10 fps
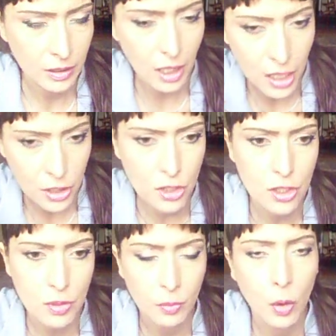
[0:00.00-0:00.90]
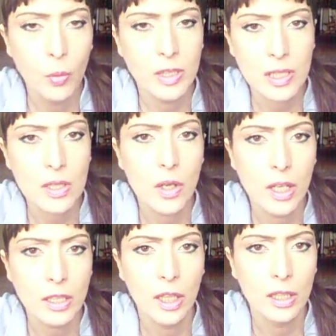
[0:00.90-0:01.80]
harsh moments
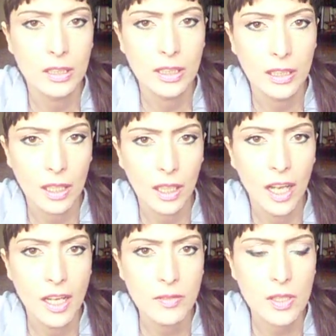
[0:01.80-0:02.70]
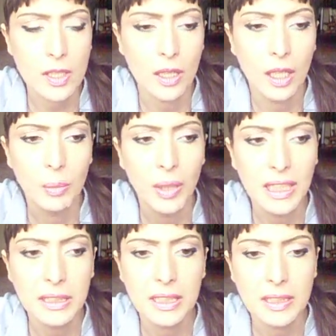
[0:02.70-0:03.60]
going on in our lives,
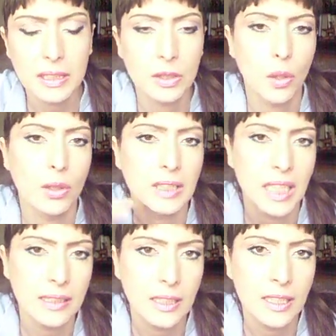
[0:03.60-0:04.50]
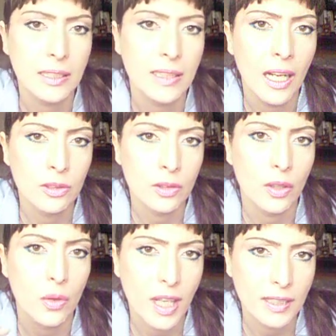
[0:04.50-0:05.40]
but this is all settling down
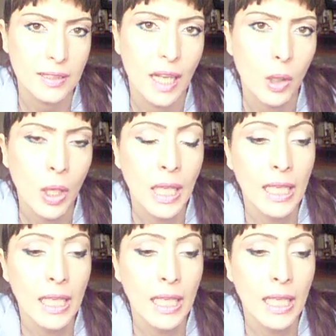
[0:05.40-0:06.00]
right now.